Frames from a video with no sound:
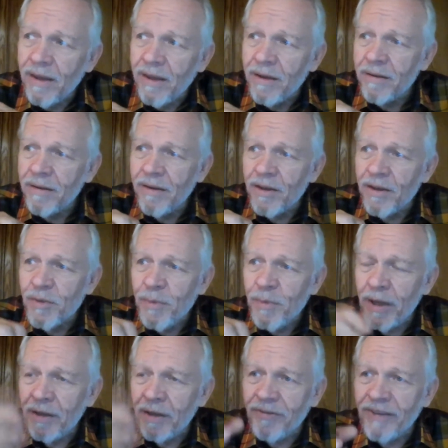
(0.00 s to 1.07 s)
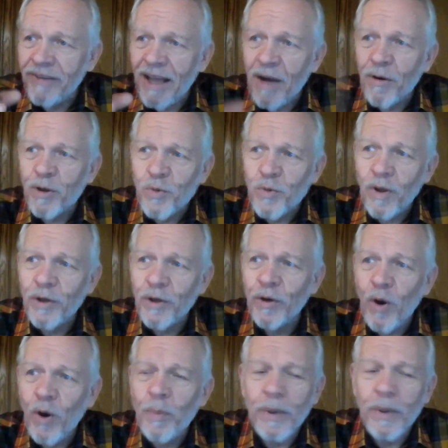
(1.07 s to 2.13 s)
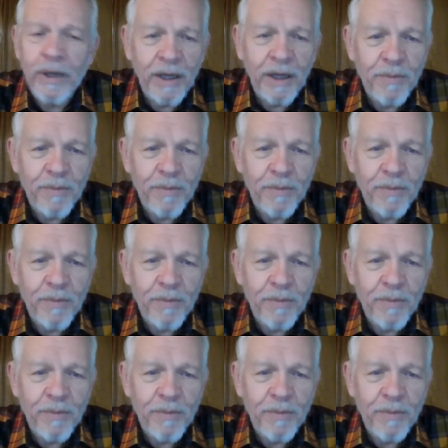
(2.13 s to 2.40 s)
the smell of flowers while you're opening